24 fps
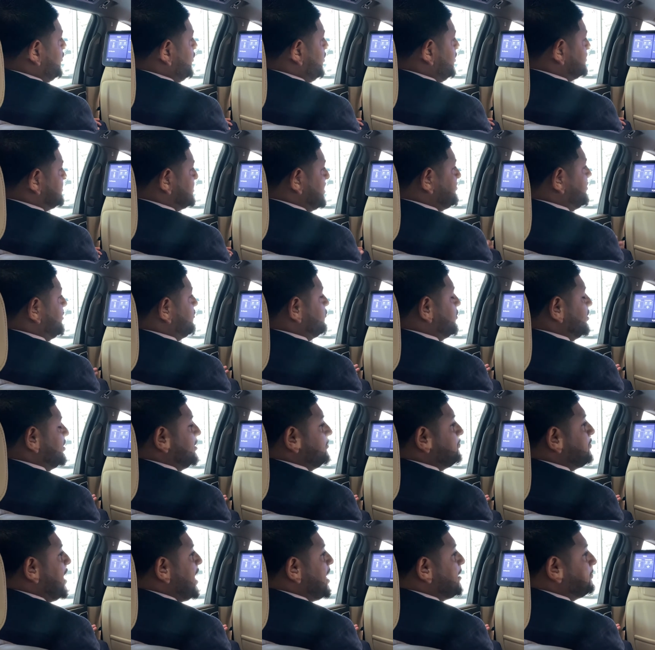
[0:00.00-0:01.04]
something really
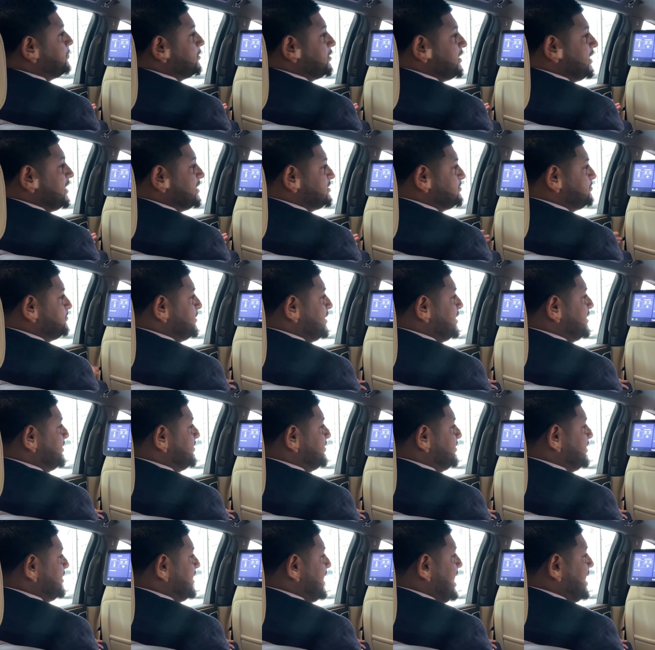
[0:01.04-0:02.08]
popular has been
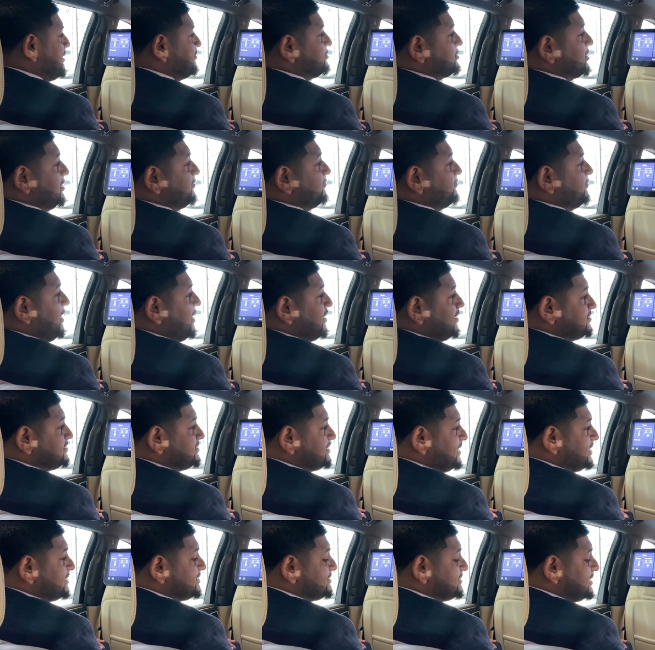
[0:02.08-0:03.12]
the Amazon Fire
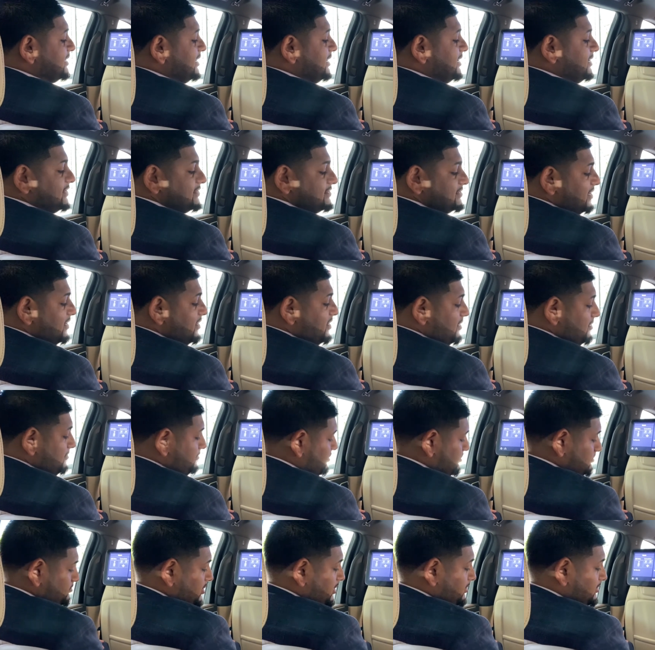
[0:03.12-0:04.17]
Sticks so you can
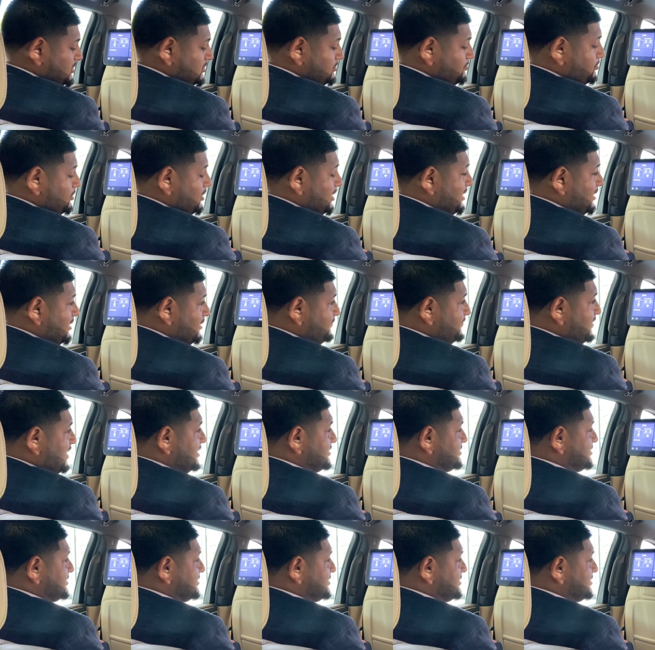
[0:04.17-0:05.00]
pretty much plug a Fire